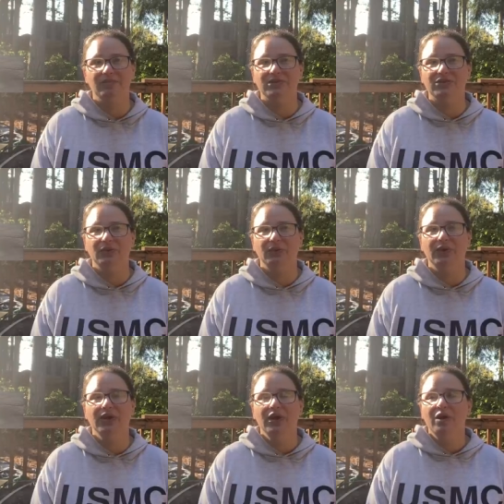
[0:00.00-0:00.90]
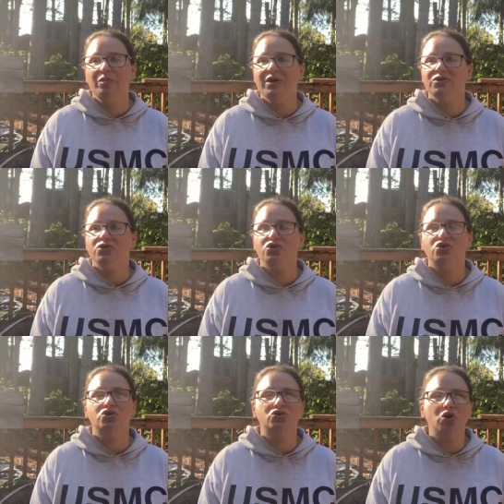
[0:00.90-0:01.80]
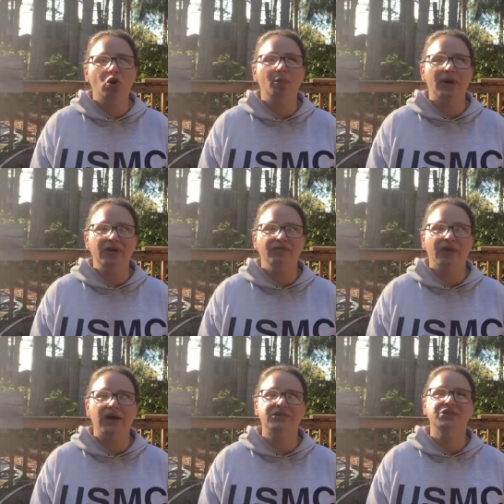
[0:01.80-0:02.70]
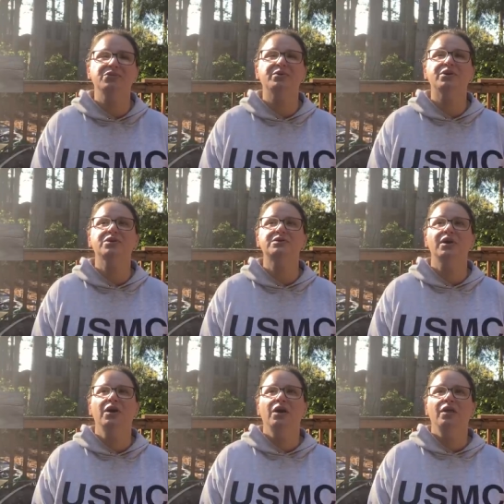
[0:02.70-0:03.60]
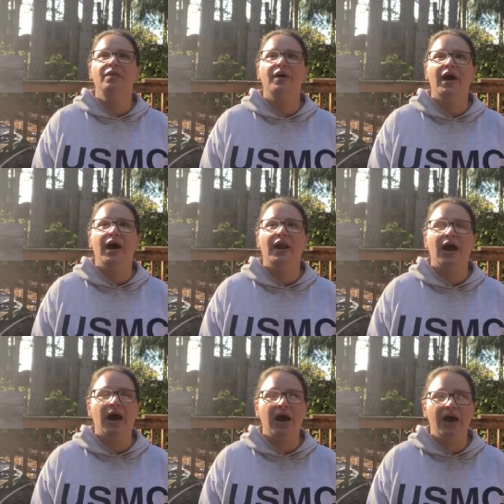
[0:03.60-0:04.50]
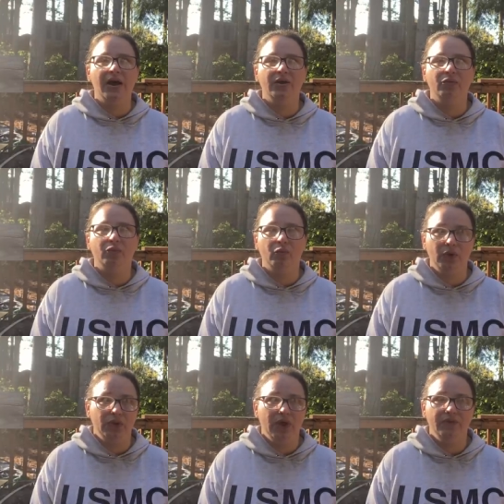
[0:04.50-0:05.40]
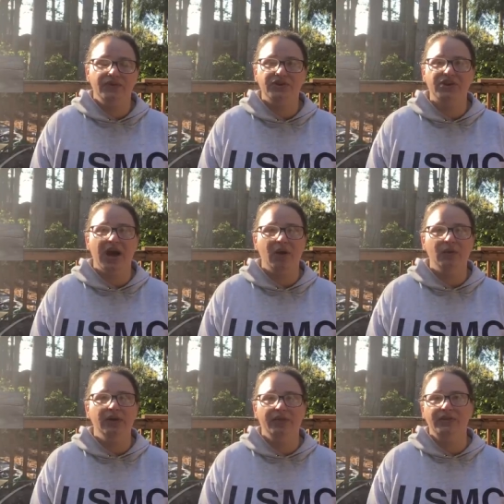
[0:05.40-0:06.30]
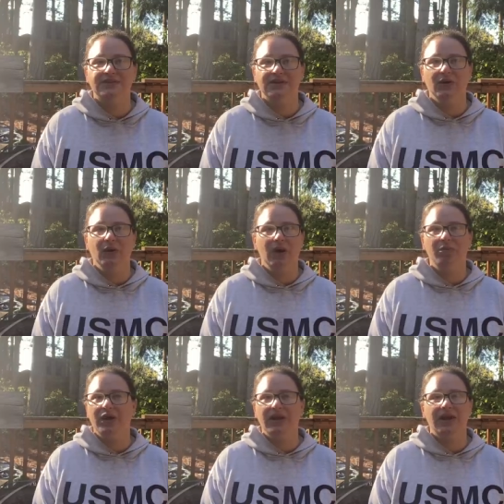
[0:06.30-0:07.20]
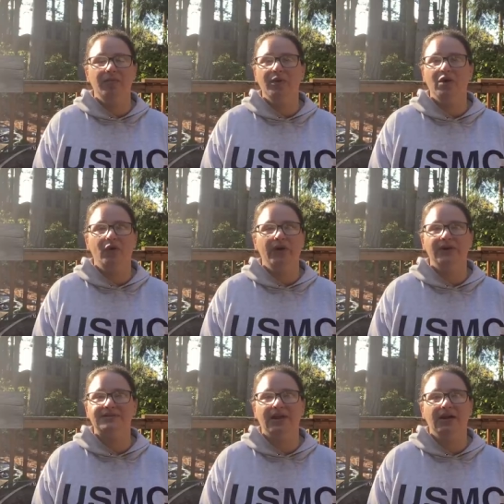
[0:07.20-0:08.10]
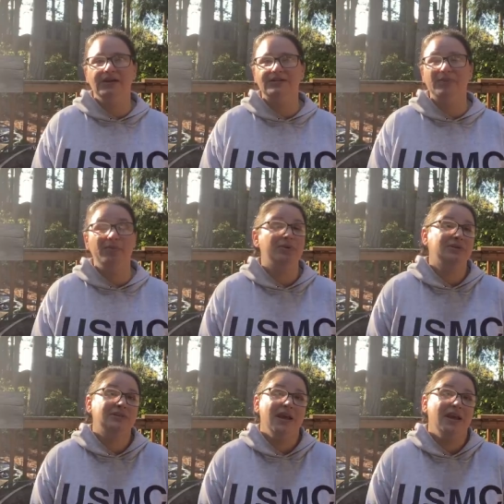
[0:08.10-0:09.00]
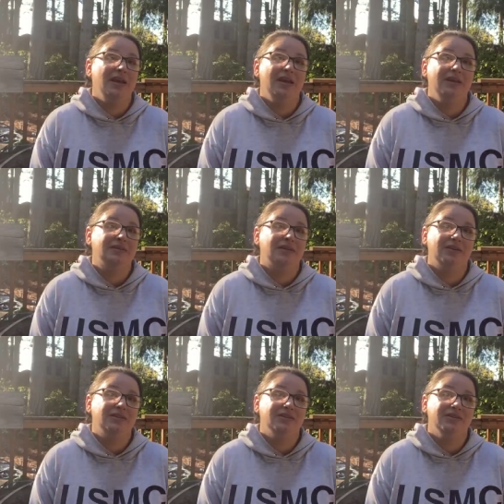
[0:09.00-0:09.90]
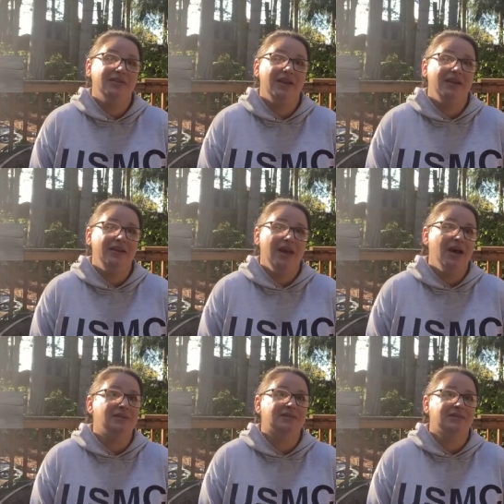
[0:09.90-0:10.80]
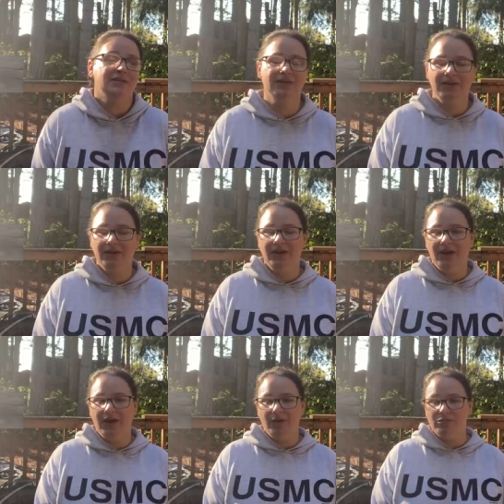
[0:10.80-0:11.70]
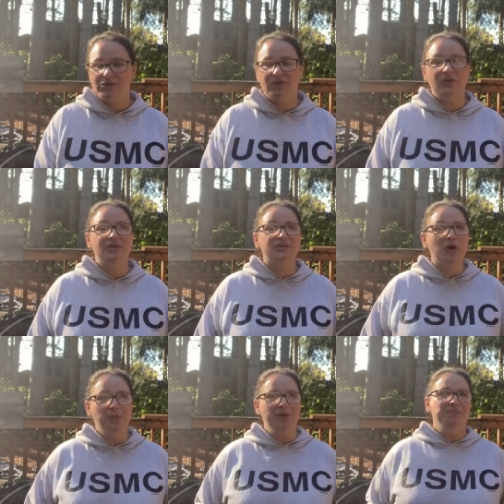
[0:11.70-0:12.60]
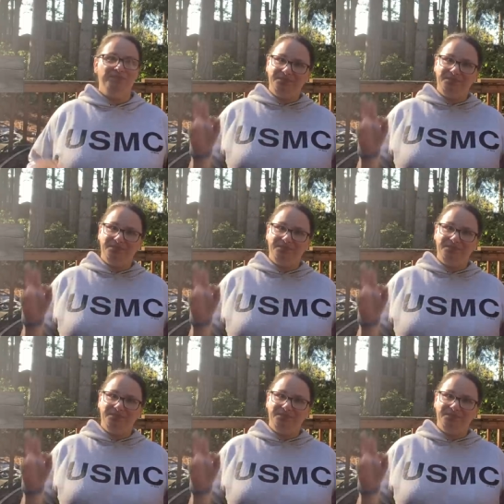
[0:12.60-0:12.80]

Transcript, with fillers: soon because there's so many floss tubers that I would love to chat with. So I'm gonna keep it going as long as people stay are still saying yes. Um, so here's hoping.